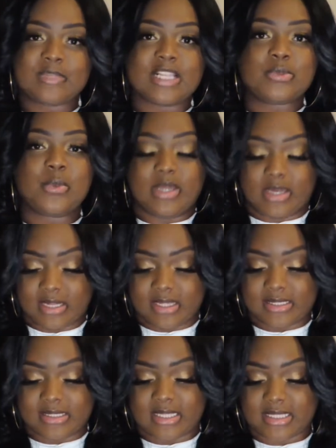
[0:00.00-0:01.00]
That's what it
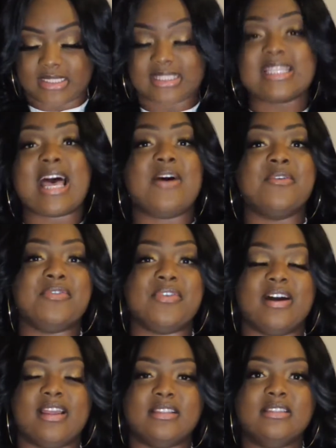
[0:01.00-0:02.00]
is. It doesn't sound
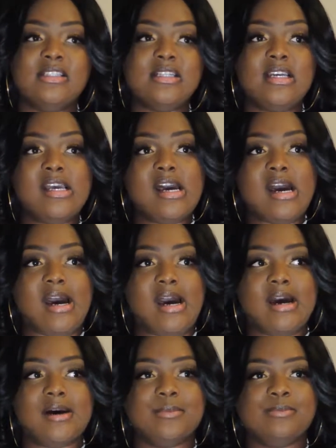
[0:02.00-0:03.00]
fun,
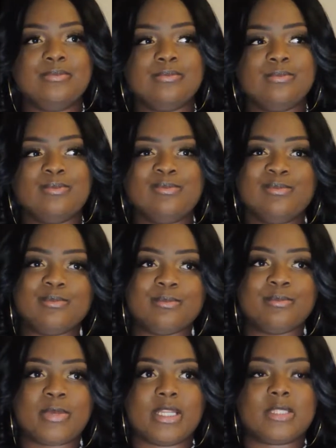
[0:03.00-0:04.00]

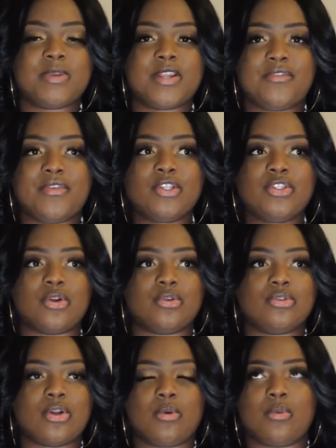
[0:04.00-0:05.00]
but it's beneficial.
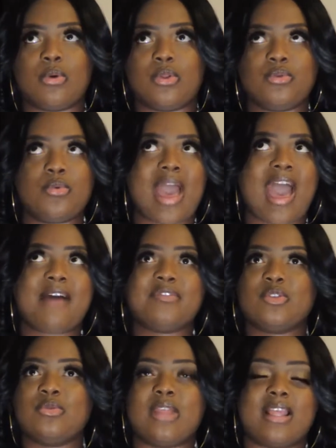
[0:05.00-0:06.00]
You know, you
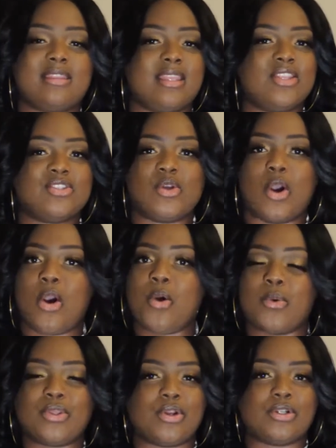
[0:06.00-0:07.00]
have to let things
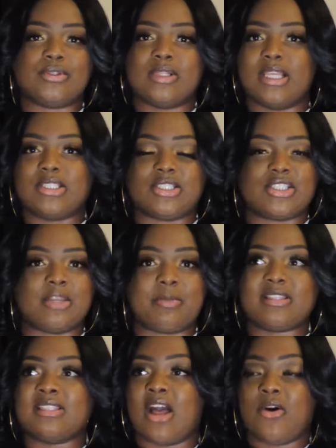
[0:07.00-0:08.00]
go when you're in a relationship.
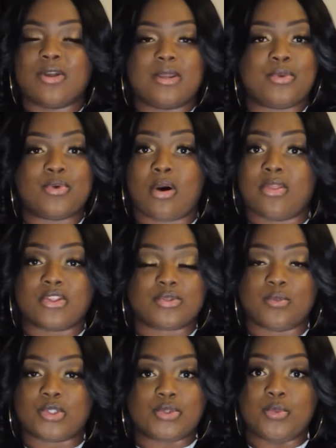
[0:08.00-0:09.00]
It's not going to be all
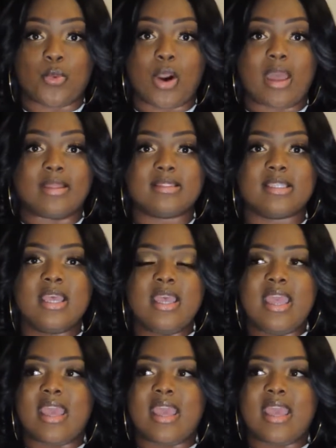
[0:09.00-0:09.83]
that what you want.